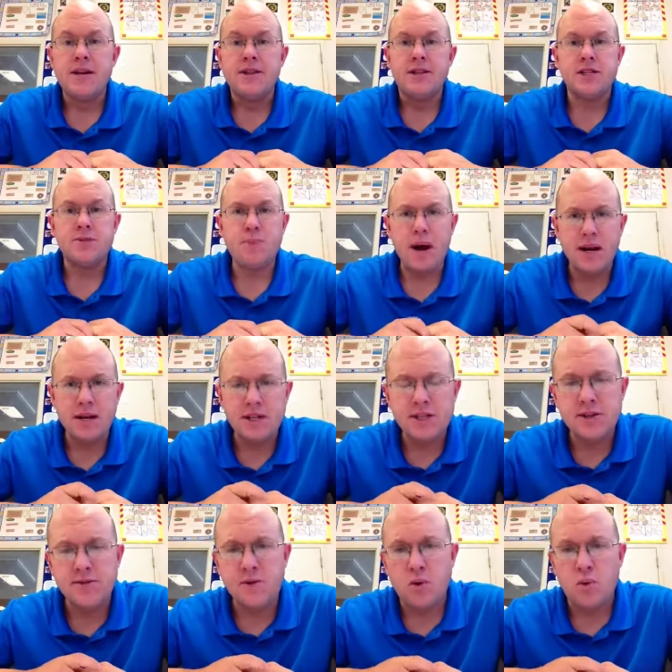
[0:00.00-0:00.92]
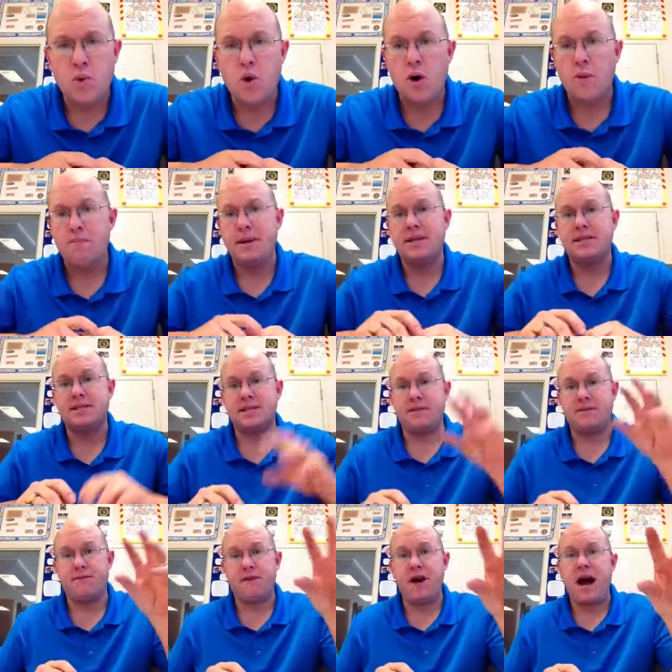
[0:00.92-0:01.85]
The Spanish Civil War pits
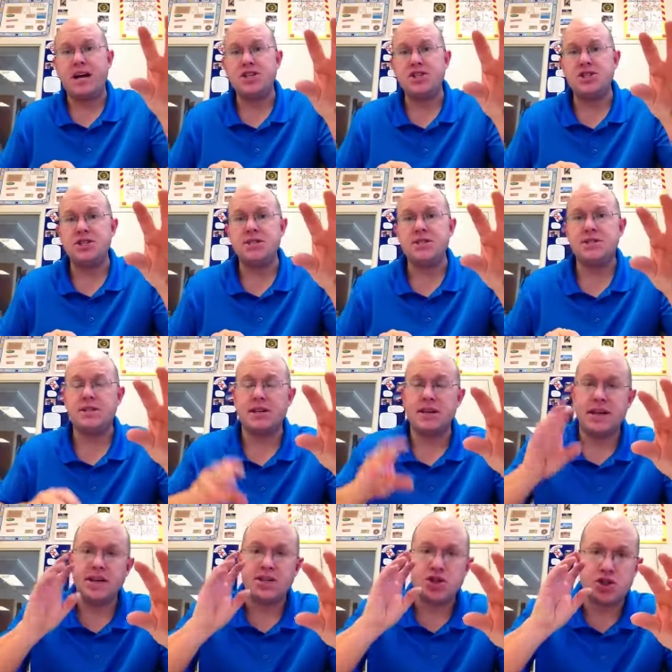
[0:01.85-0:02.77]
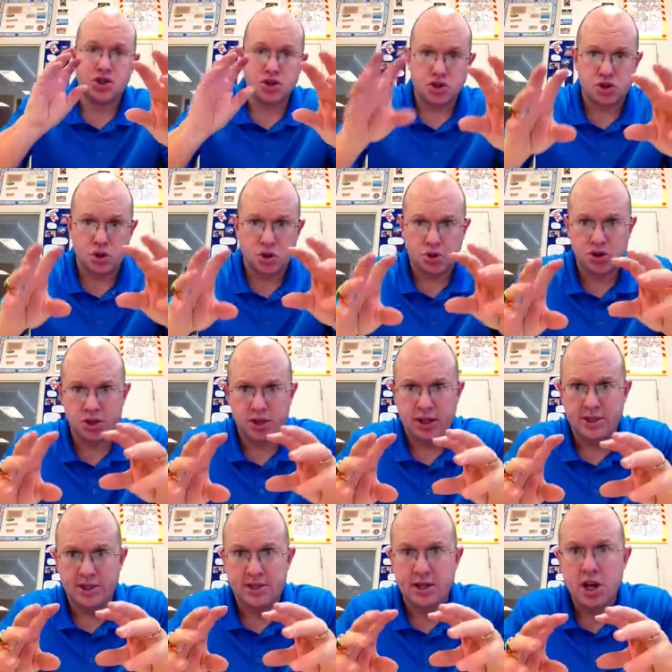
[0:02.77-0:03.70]
the fascists against the
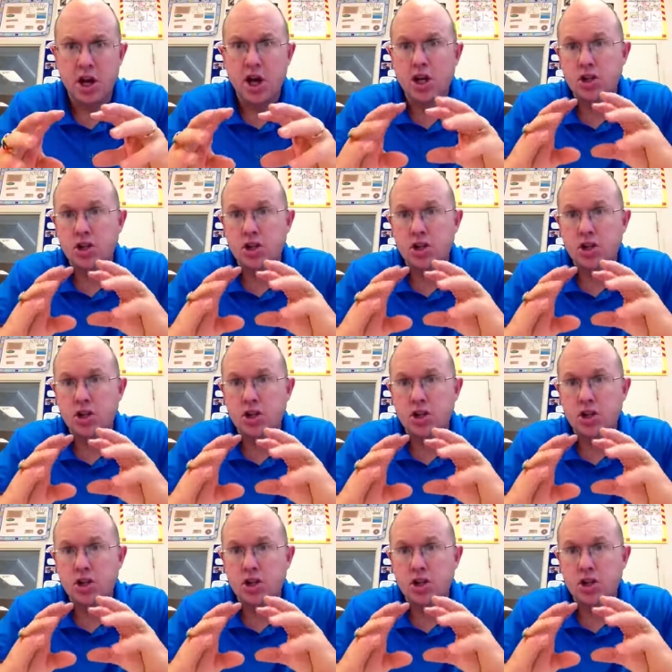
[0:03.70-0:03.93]
socialists.